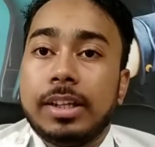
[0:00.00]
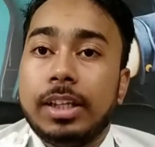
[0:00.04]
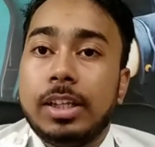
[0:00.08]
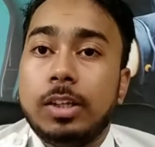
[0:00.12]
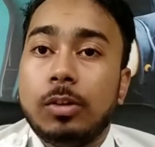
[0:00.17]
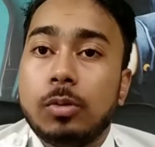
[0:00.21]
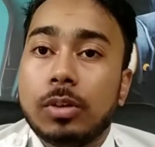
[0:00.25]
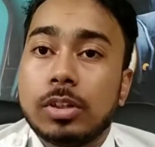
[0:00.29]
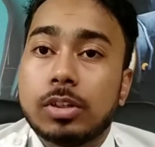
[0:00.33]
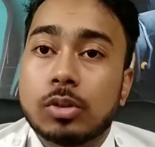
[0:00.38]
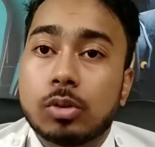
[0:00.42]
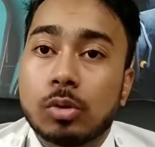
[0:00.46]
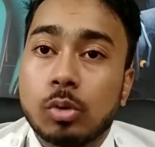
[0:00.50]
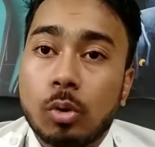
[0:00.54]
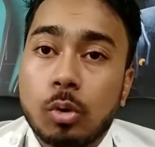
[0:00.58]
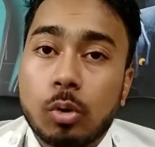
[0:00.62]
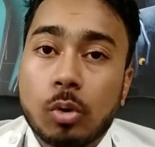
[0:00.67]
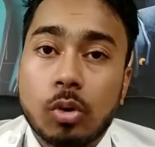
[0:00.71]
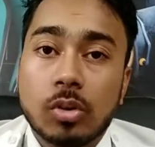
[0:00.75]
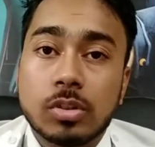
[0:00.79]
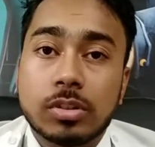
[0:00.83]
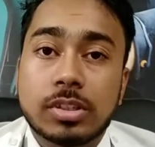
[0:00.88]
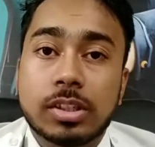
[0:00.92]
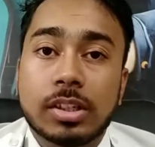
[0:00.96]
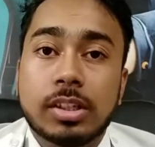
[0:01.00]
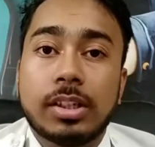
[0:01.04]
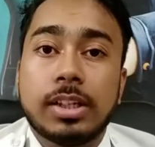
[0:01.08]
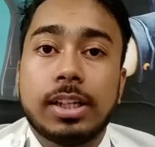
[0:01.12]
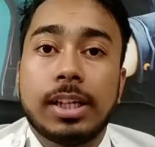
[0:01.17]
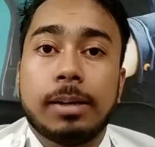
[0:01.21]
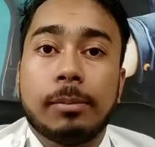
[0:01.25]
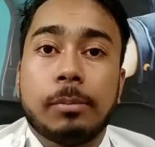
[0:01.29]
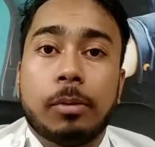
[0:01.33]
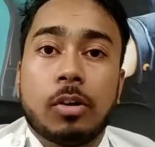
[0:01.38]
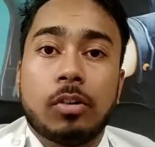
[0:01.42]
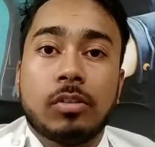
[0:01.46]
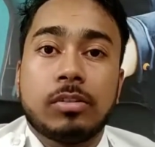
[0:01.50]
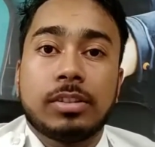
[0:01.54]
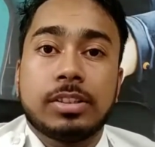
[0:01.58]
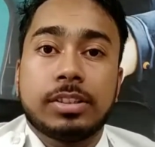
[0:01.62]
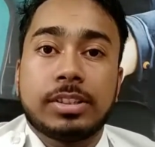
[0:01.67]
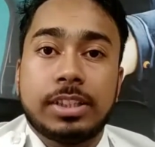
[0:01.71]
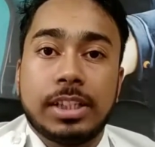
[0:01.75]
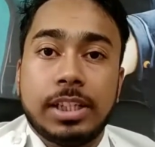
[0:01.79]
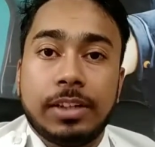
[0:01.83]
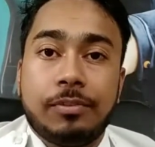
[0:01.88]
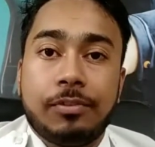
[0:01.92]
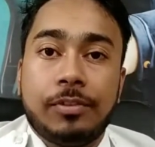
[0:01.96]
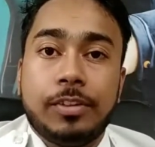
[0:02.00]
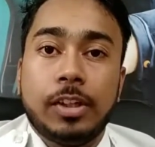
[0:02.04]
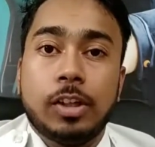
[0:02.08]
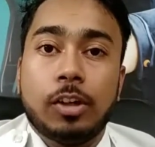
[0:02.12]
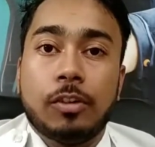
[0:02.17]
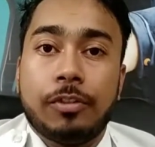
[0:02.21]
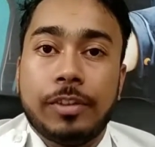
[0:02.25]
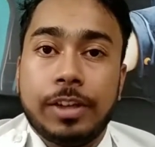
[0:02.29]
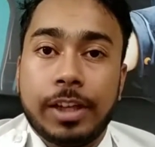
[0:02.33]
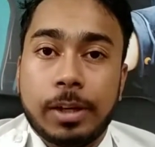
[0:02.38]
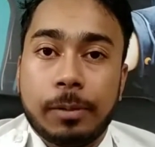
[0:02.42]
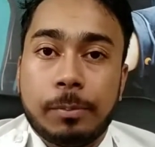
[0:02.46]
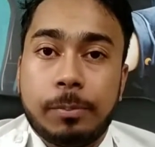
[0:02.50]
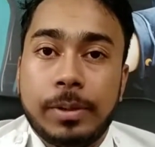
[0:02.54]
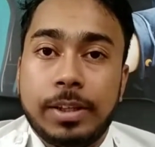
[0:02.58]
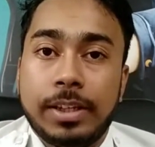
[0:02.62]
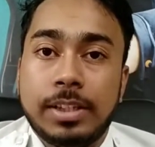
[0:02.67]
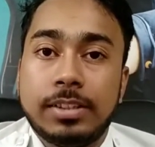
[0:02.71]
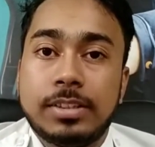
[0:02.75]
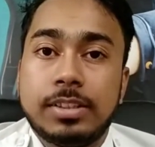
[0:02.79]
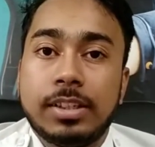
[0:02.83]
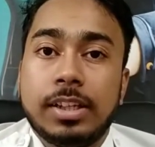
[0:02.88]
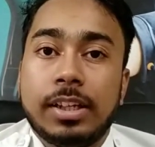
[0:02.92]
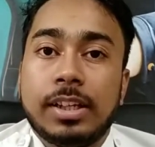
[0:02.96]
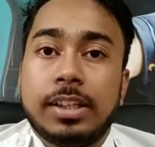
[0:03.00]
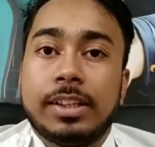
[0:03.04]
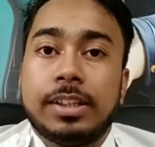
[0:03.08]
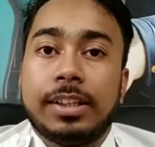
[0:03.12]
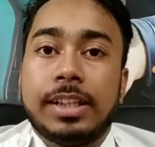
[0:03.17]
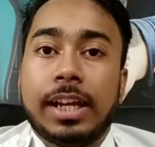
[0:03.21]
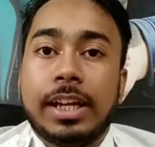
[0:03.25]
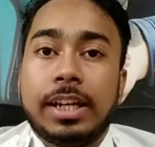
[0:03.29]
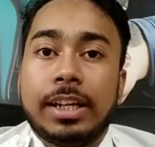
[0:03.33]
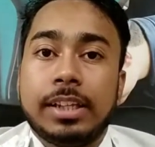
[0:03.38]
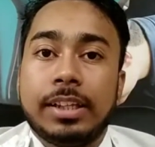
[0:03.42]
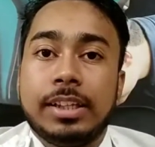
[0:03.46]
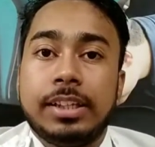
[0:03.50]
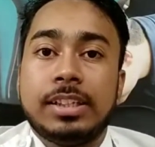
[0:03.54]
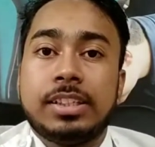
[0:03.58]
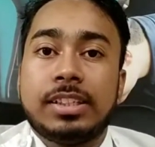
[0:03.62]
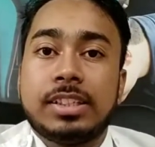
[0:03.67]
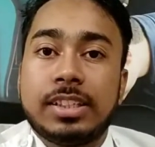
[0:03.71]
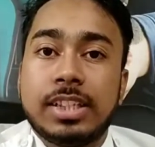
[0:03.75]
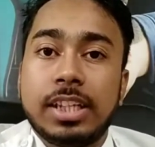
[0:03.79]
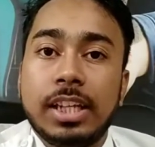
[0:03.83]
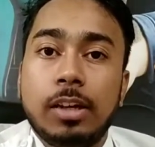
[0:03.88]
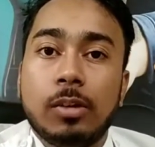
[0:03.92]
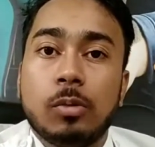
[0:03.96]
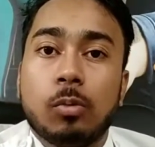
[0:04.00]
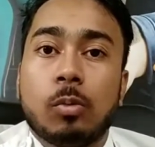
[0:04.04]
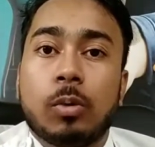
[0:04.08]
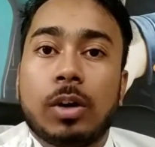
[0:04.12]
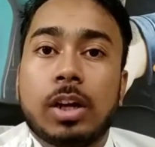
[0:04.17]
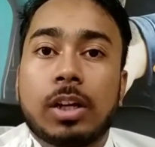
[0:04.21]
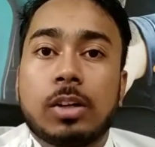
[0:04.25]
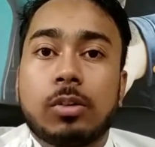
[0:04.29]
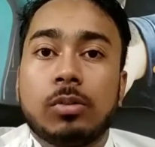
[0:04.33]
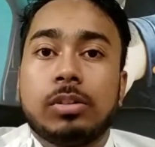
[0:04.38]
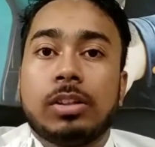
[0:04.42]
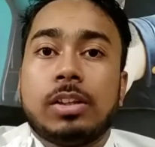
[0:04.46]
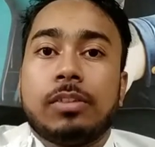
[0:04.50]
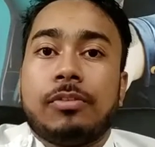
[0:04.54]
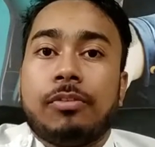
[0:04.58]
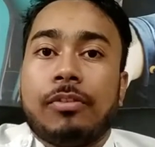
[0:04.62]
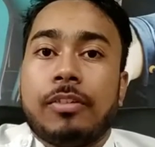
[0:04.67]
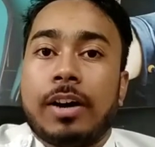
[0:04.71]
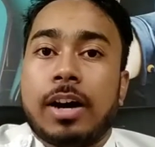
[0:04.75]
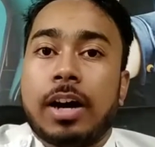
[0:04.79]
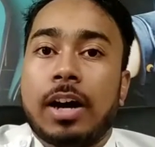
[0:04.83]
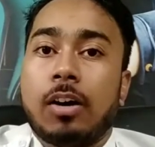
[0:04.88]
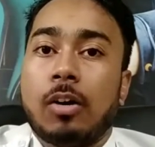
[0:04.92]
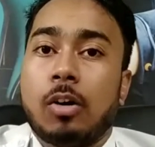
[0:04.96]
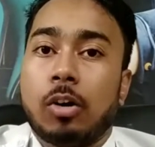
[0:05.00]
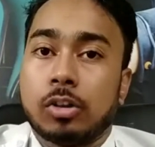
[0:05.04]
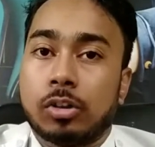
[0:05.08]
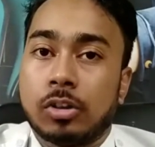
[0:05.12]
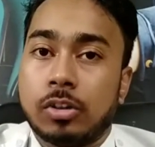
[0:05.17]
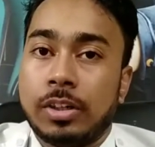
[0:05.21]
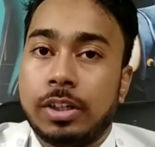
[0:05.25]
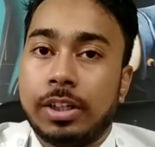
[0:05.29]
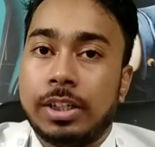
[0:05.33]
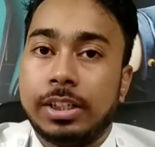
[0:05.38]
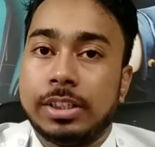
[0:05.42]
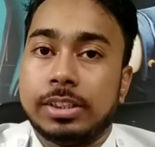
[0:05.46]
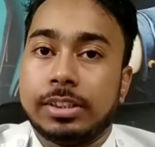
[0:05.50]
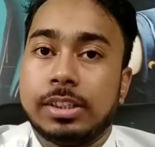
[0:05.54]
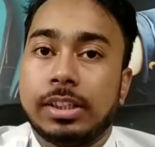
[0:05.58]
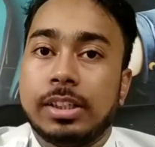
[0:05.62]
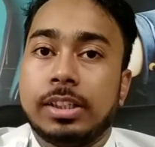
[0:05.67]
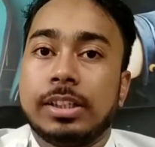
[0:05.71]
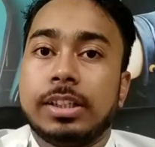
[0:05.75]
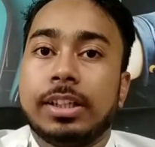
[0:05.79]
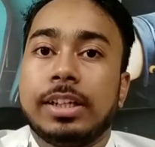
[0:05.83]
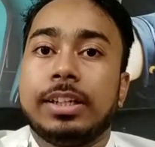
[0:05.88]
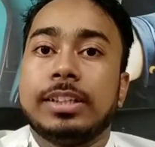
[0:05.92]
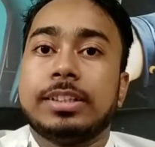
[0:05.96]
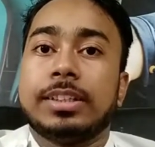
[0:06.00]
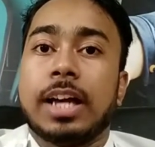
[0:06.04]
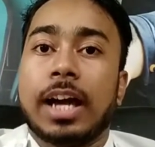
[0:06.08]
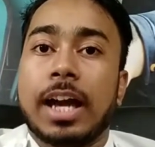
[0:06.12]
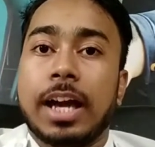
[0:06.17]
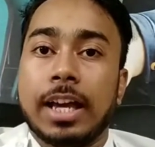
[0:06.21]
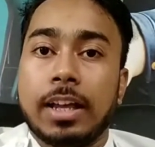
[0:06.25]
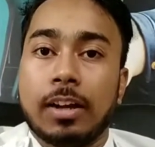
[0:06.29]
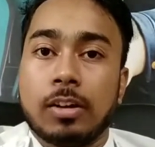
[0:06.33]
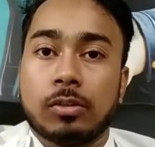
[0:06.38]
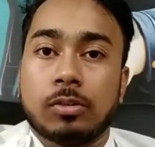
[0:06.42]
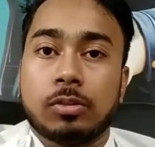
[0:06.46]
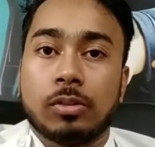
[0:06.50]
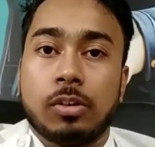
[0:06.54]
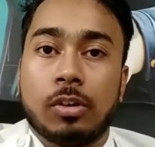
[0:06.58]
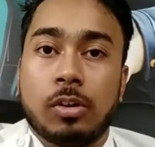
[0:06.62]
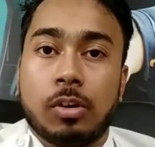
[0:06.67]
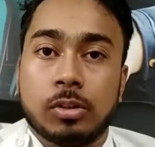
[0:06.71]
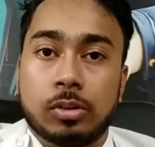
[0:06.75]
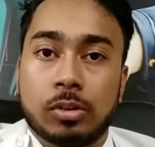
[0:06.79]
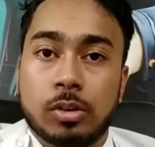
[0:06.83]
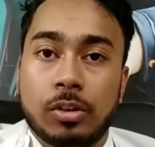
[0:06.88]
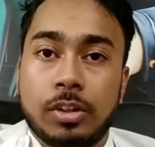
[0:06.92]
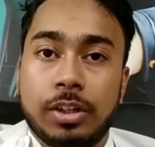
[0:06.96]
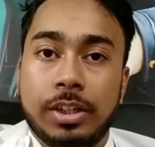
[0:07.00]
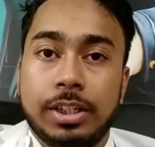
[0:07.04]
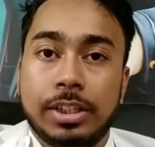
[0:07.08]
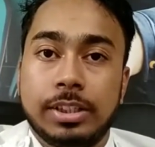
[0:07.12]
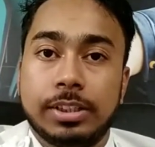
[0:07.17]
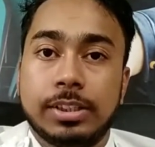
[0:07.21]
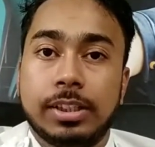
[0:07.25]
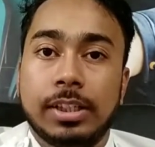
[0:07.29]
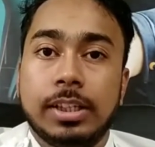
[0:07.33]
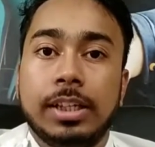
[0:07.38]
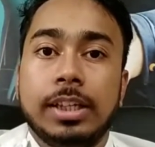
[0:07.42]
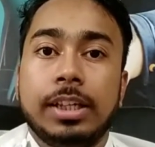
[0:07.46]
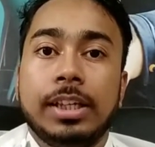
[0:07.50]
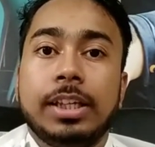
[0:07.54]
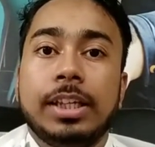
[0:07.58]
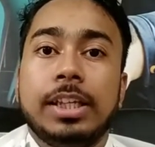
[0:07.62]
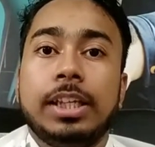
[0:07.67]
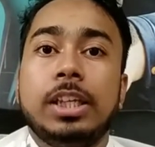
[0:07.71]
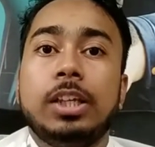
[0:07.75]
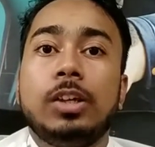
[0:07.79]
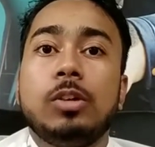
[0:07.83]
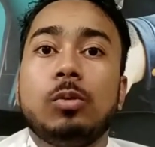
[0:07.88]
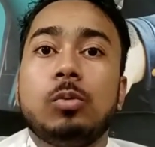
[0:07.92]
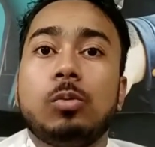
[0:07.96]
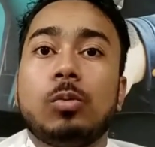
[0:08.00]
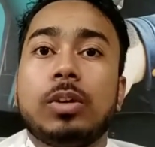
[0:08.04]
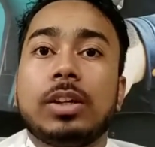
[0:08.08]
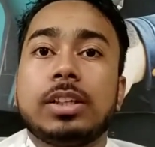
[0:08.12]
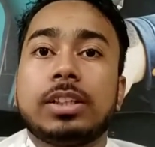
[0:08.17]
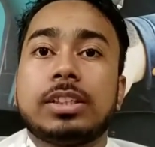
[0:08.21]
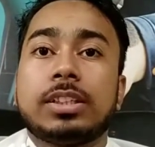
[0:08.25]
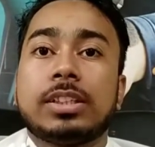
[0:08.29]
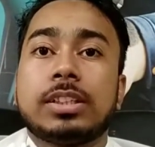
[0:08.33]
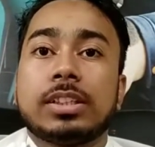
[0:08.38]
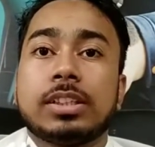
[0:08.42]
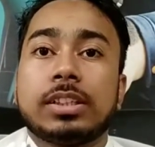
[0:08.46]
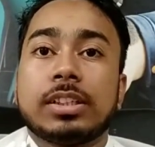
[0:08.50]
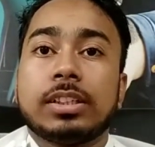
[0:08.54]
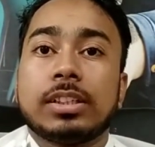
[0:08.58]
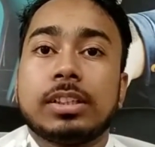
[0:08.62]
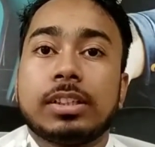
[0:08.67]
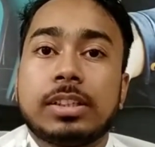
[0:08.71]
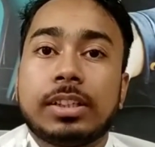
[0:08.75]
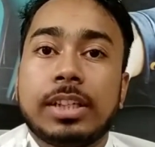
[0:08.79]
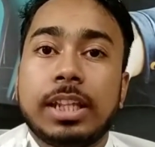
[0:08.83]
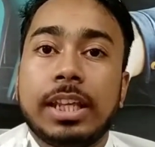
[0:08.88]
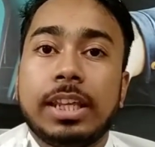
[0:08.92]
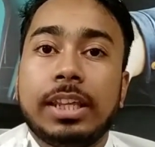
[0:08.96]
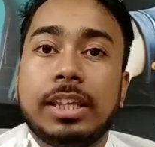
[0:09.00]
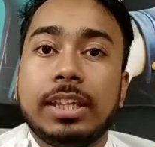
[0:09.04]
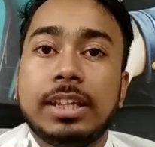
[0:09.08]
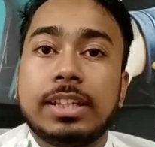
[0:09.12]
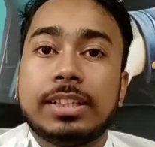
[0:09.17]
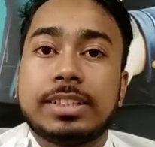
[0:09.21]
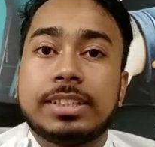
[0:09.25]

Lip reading: He was so concerned about the safety of airplanes that he still worked with the FAA authorities, that is higher authorities. He was taking